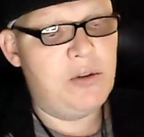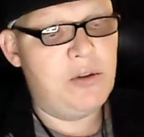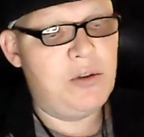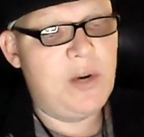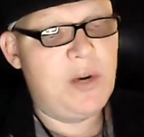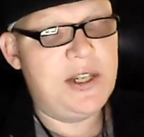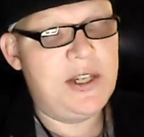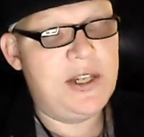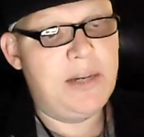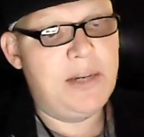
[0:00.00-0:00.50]

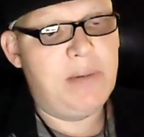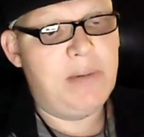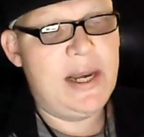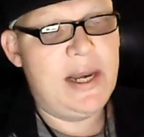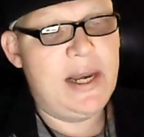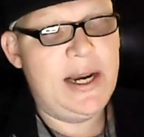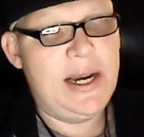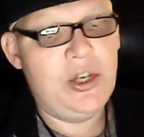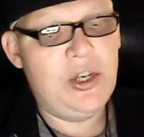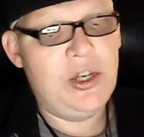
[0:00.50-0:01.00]
raised up
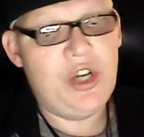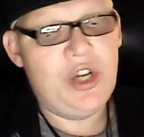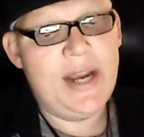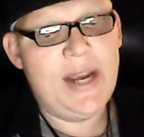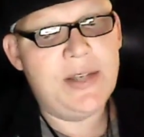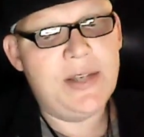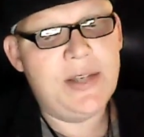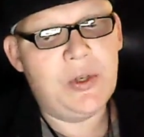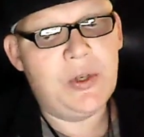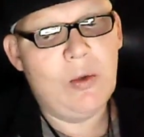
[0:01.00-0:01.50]
playing
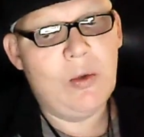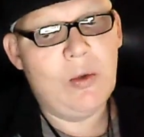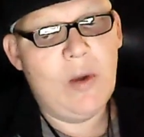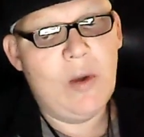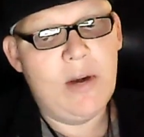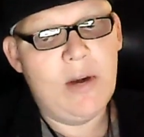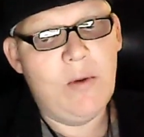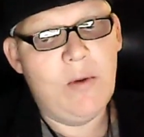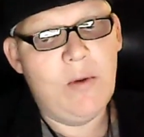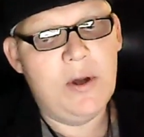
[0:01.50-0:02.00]
chess or what
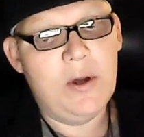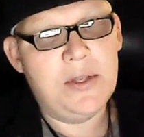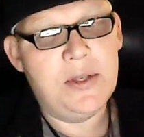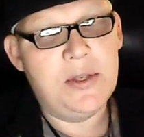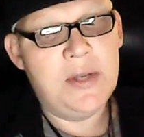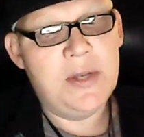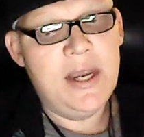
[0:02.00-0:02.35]
it was,